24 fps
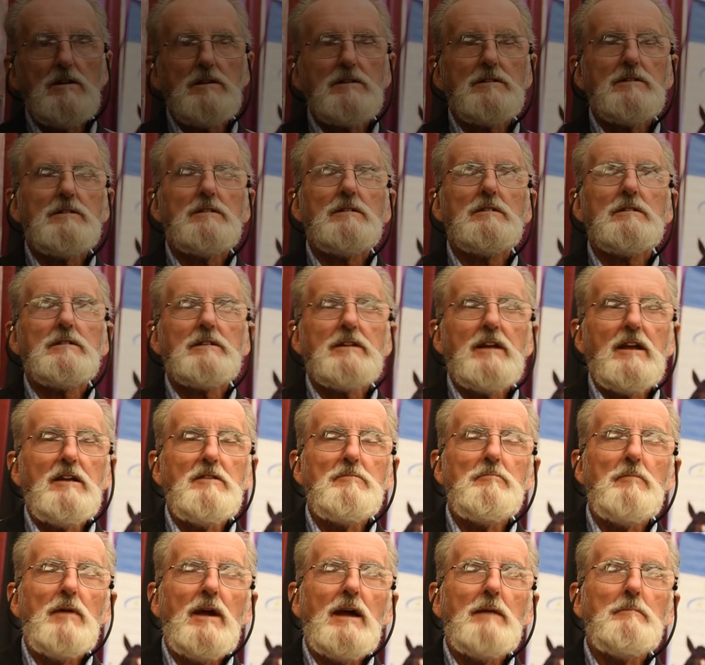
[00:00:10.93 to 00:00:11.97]
it uh,
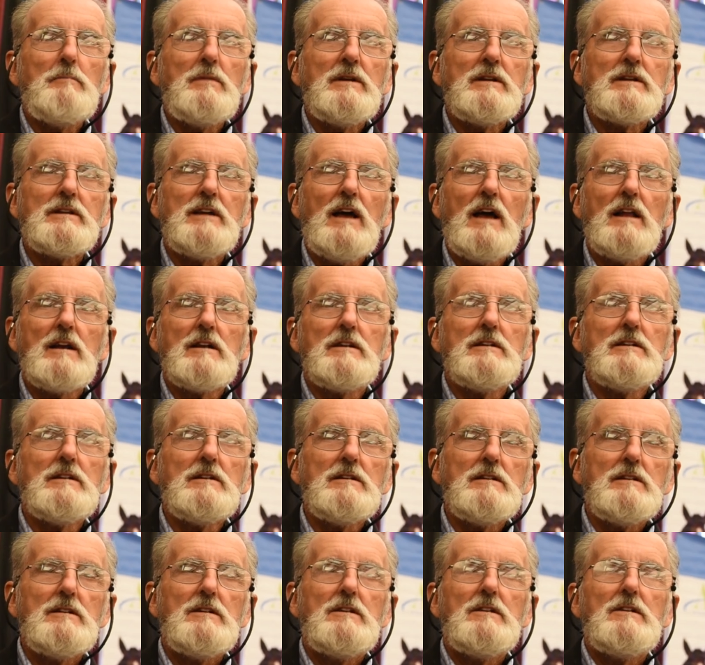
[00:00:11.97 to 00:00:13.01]
caveman
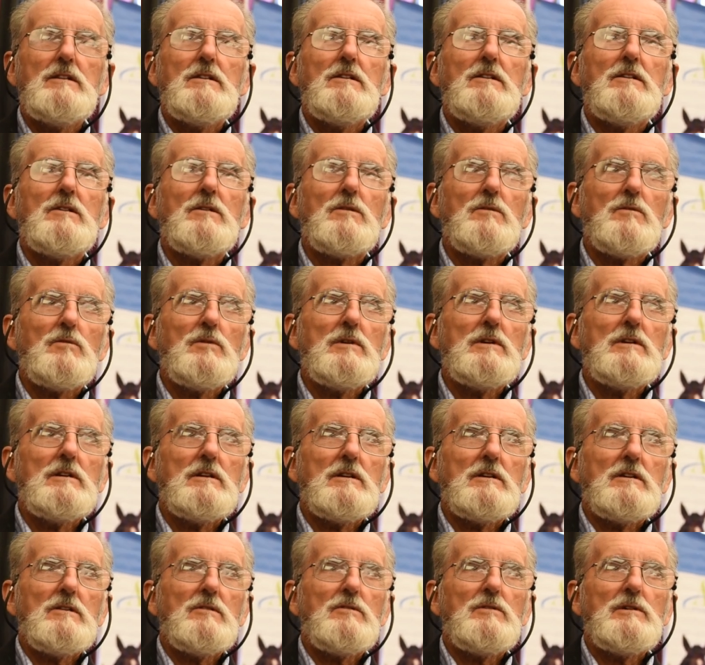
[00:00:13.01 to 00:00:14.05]
mentality. We,
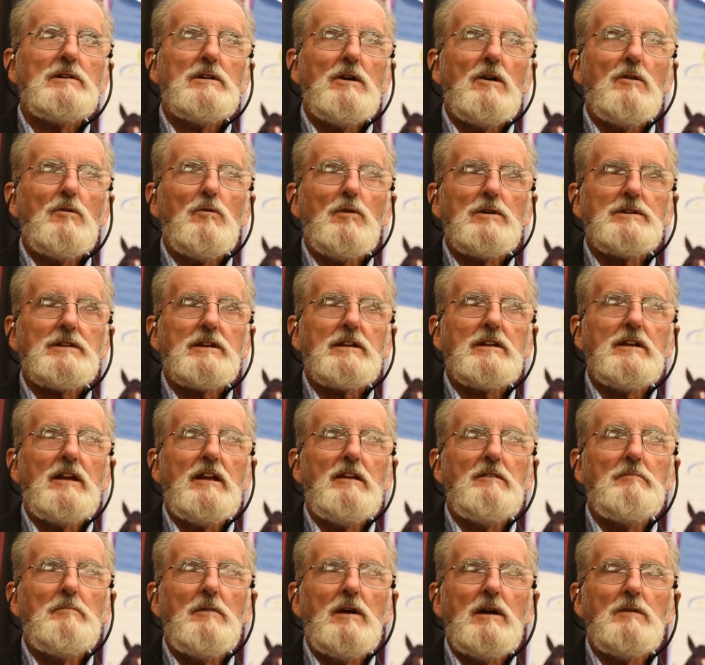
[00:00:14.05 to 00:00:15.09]
uh, we know what the
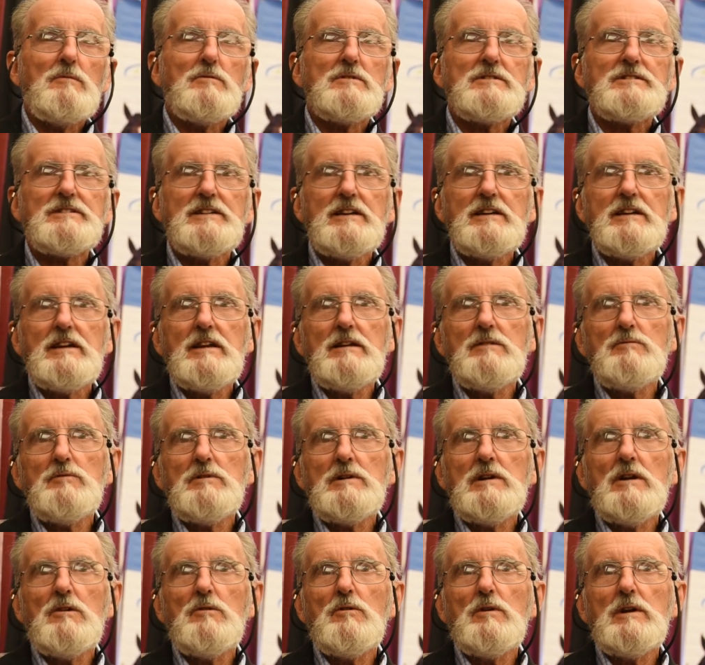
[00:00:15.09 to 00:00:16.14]
caveman was thinking,
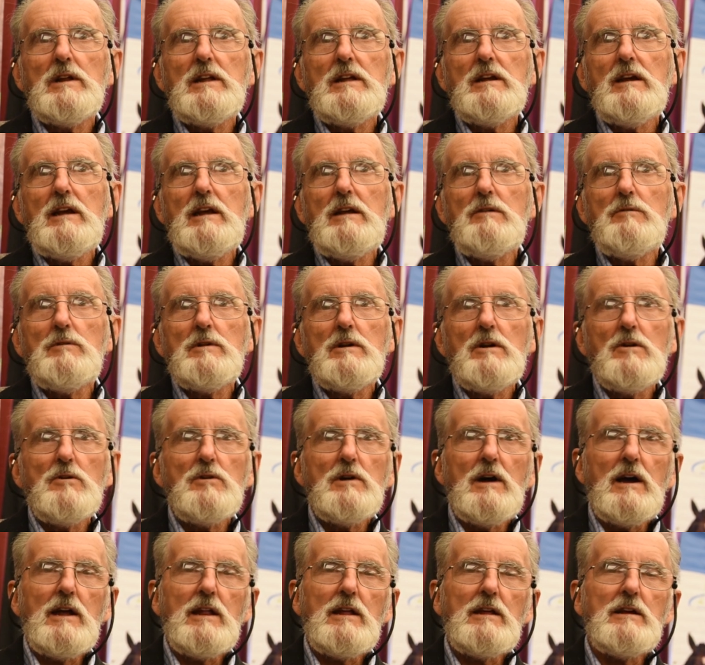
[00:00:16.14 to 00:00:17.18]
we know what he ate, we know
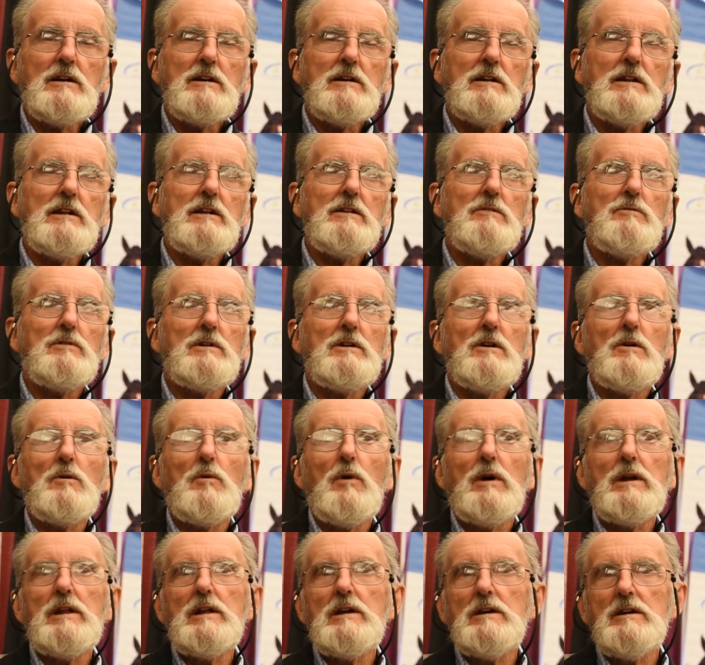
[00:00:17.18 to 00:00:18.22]
how he hunted, we know
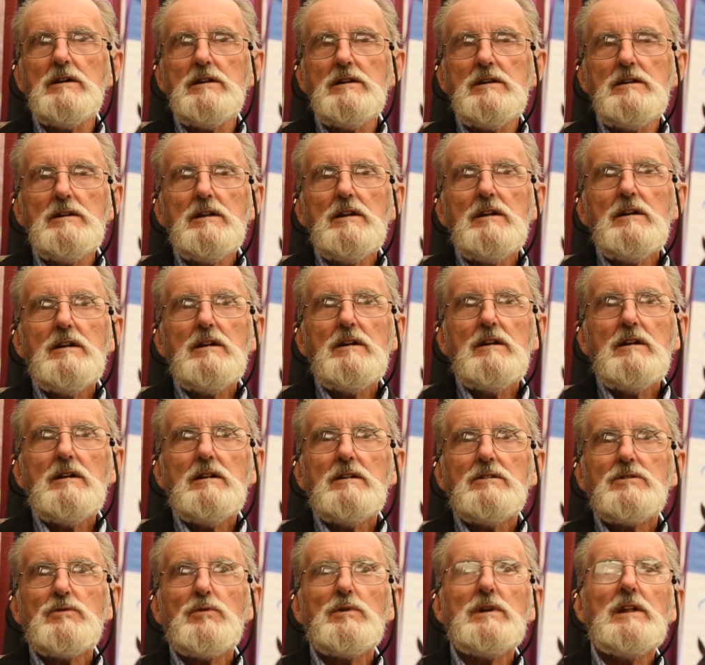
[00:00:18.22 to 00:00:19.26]
what he hunted
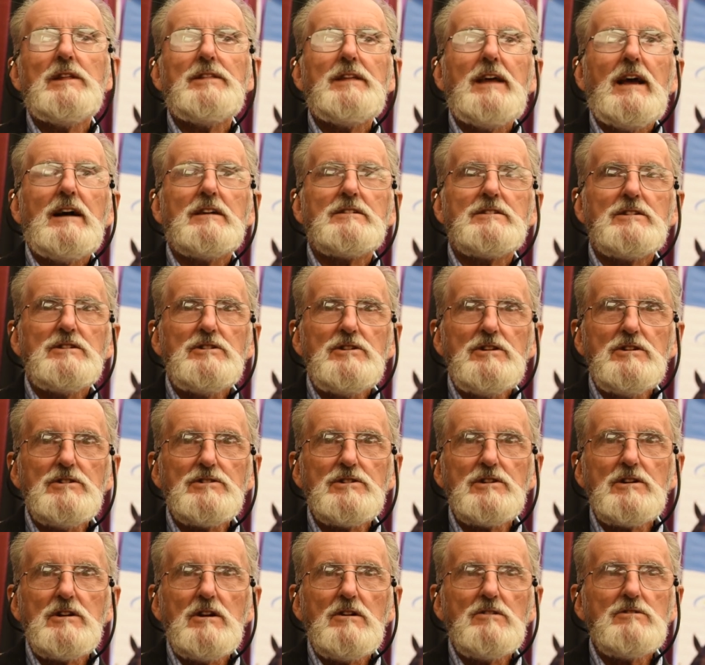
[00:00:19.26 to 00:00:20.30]
20,000
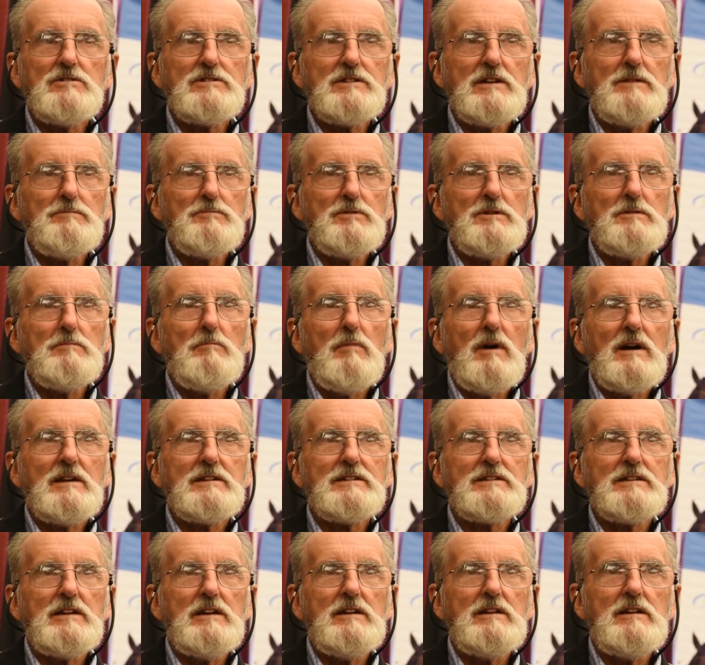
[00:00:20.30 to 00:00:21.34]
years ago simply by
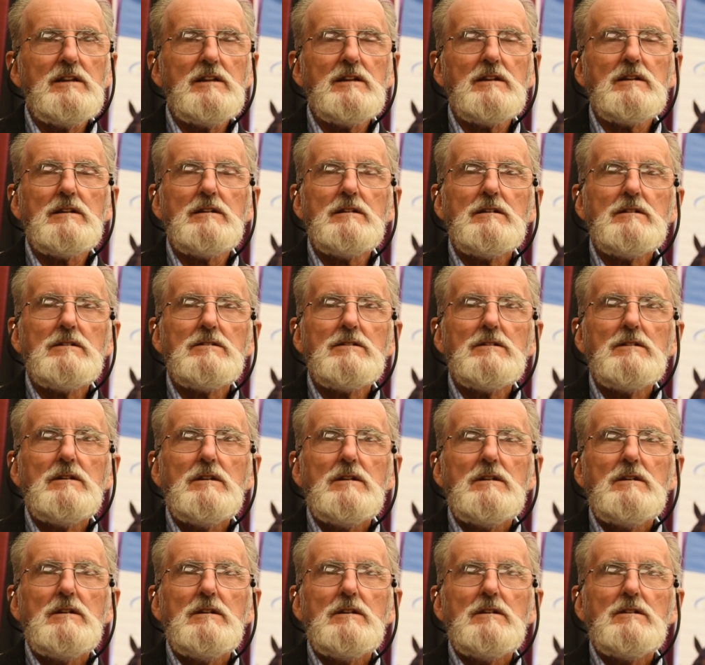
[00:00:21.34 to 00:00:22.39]
studying
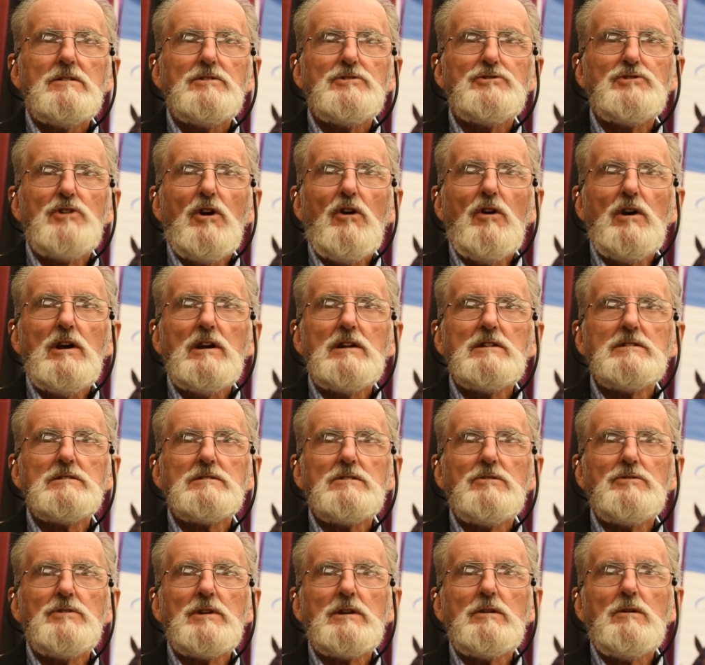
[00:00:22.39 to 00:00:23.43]

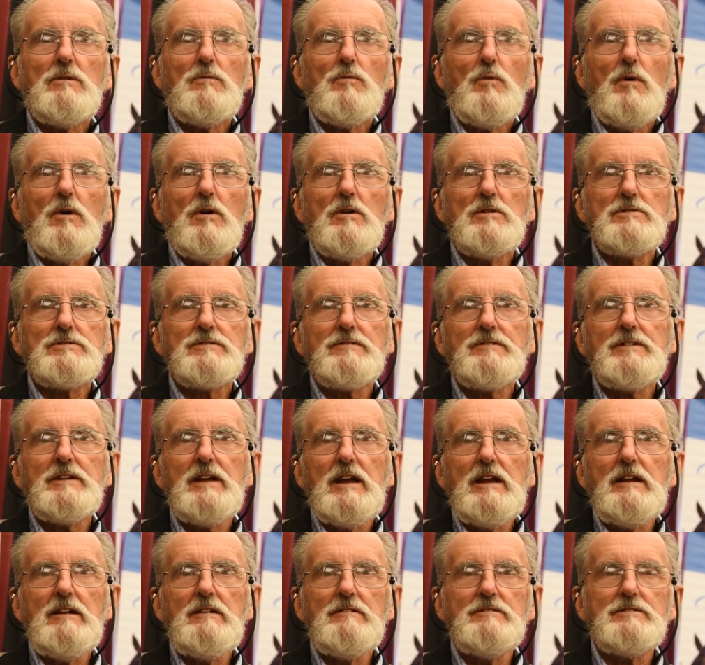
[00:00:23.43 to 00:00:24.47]
drawings on the walls of
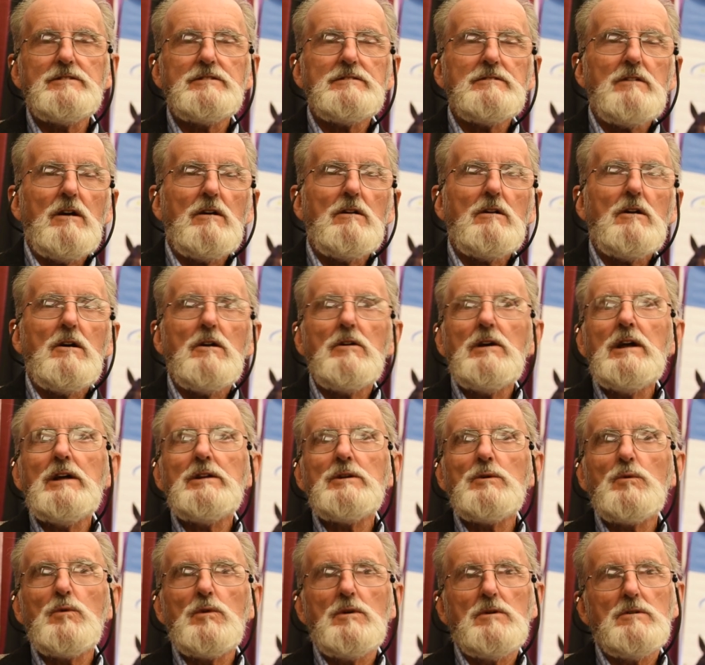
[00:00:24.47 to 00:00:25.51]
caves
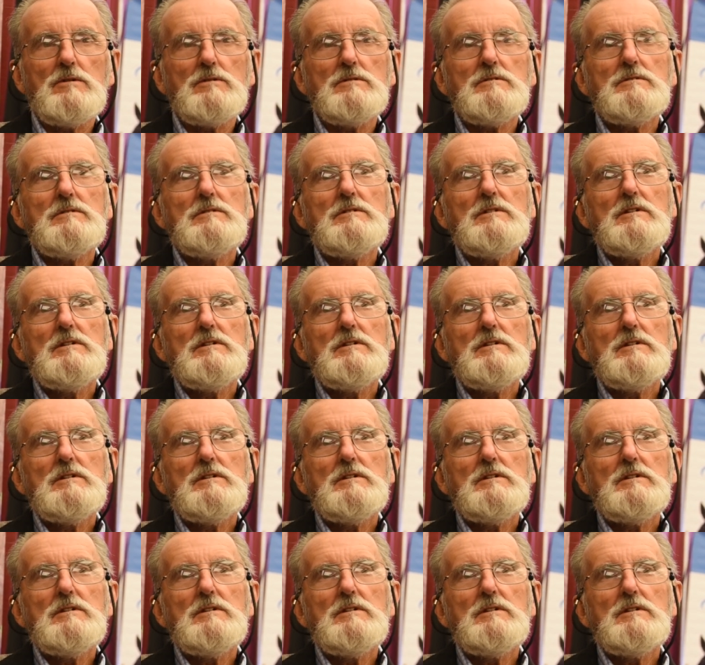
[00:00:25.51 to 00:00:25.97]
around the world.